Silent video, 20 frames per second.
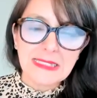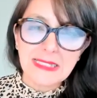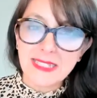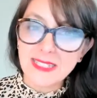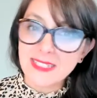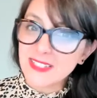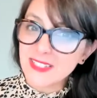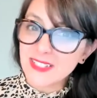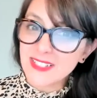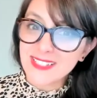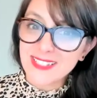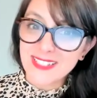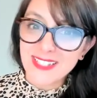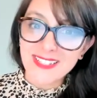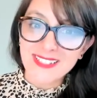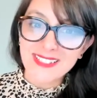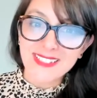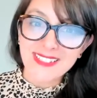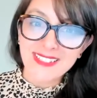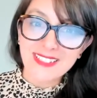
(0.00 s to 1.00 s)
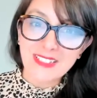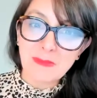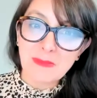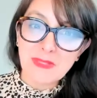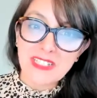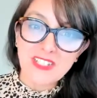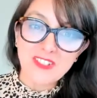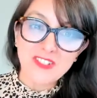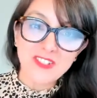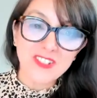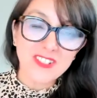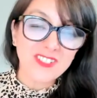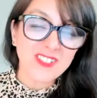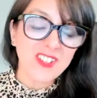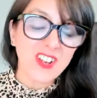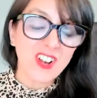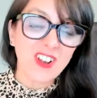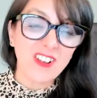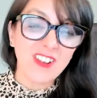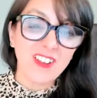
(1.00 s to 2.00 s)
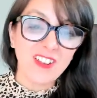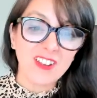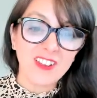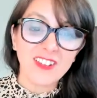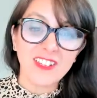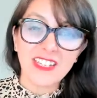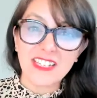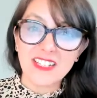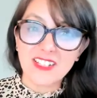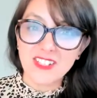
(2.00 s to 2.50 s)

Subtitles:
And success can be just learning